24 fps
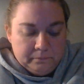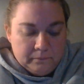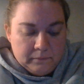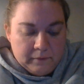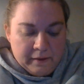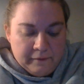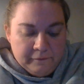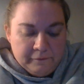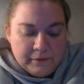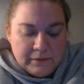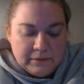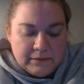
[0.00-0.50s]

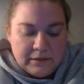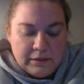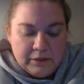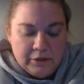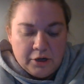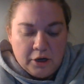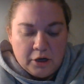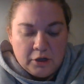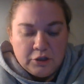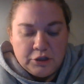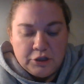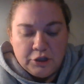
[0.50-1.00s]
Infants and
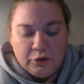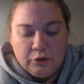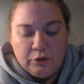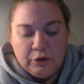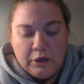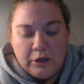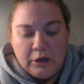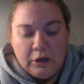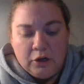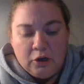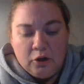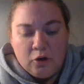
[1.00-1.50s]
young
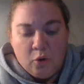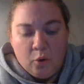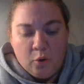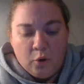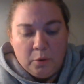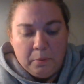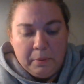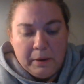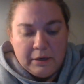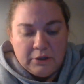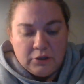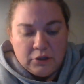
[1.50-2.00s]
children and
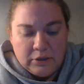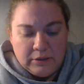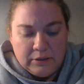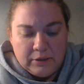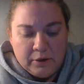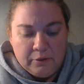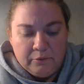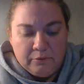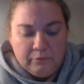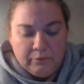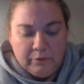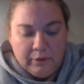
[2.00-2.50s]
older patients
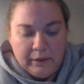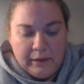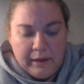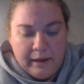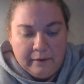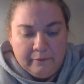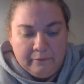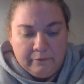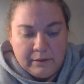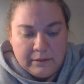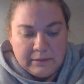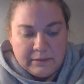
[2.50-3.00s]
are really
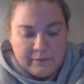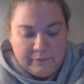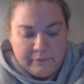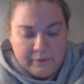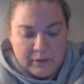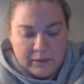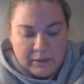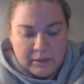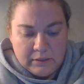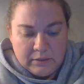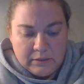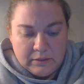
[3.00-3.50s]
at risk for
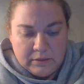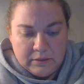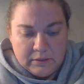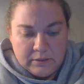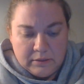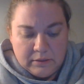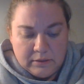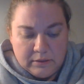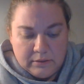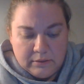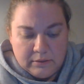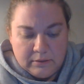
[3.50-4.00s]

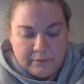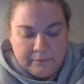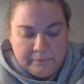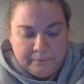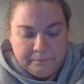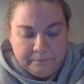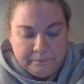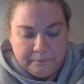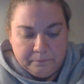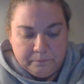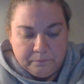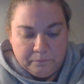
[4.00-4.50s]
this.
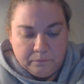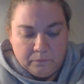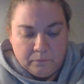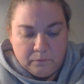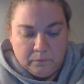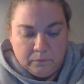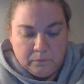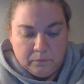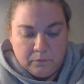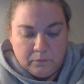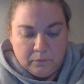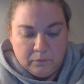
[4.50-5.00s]

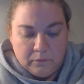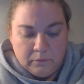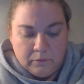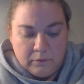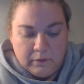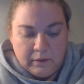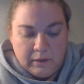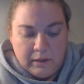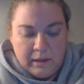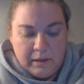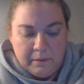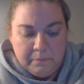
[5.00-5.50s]

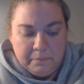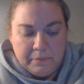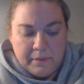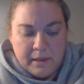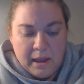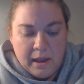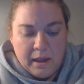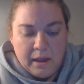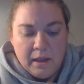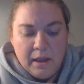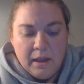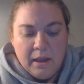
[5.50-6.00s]
To keep
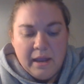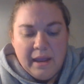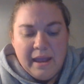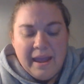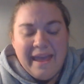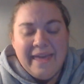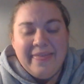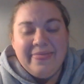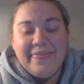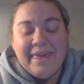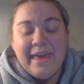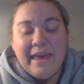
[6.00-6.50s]
that.
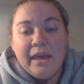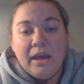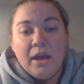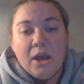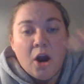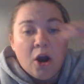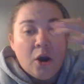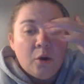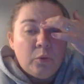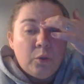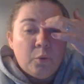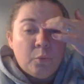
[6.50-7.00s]
And they
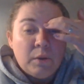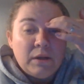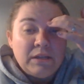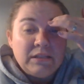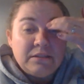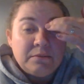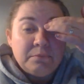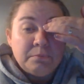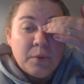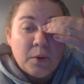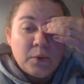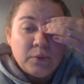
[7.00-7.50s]
are the
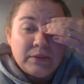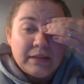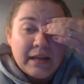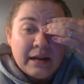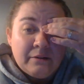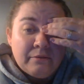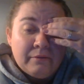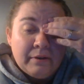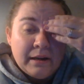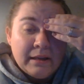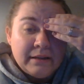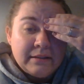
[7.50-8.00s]
ones most
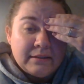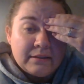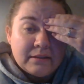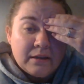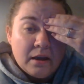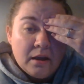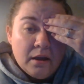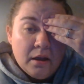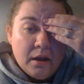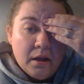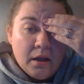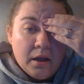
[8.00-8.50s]
at risk,
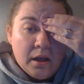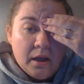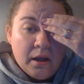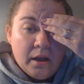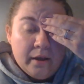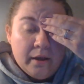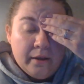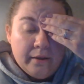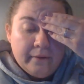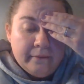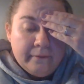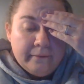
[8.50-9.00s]

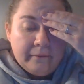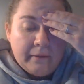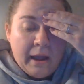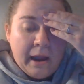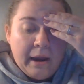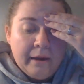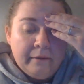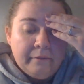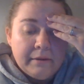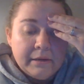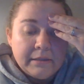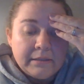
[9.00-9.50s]

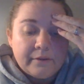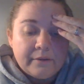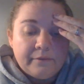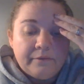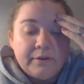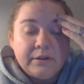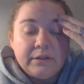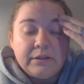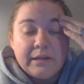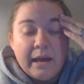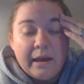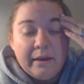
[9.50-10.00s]
high risk
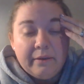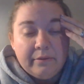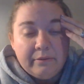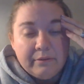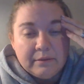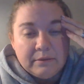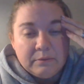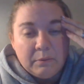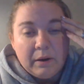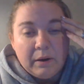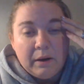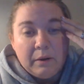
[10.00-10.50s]
for death
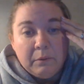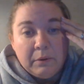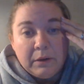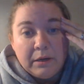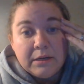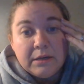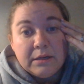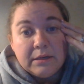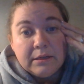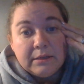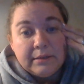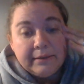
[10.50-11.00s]
is what I wanted
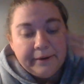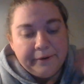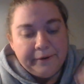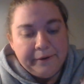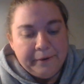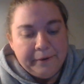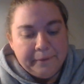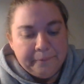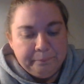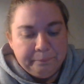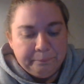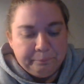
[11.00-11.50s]
to tell you.